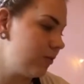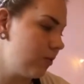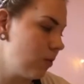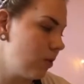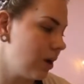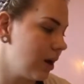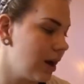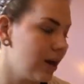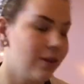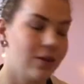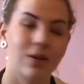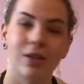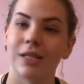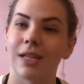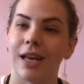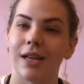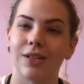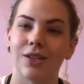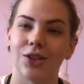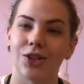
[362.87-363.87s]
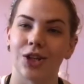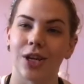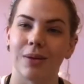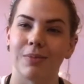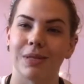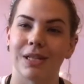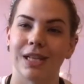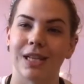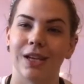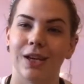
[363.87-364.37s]
4 other sets of
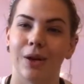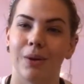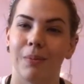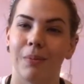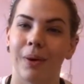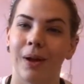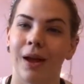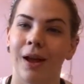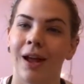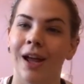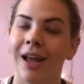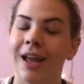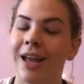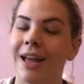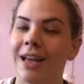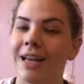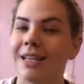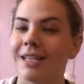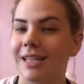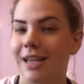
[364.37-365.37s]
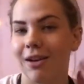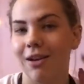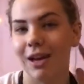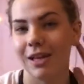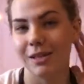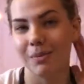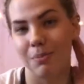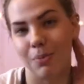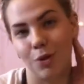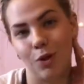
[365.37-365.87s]
shapes here, but Sarah
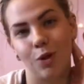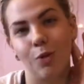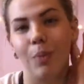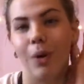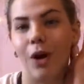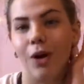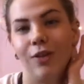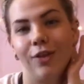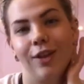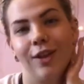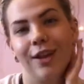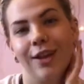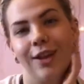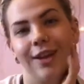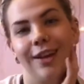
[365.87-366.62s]
hasn't put them on the